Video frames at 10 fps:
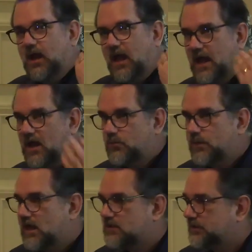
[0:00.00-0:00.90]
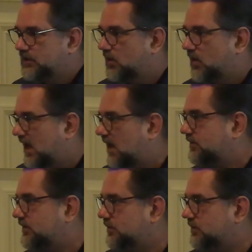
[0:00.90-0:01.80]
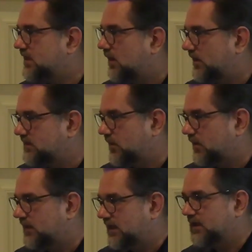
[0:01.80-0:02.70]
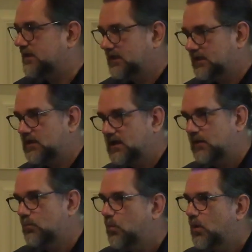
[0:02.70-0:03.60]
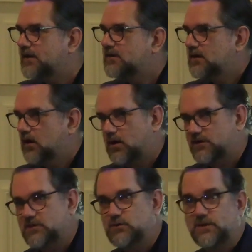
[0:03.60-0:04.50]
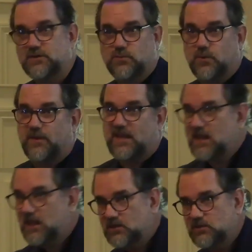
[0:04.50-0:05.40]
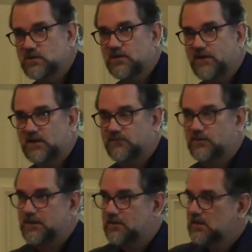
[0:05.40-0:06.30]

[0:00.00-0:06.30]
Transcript: how do we actually know how to use that wastewater data and what are situations where we can't use it effectively?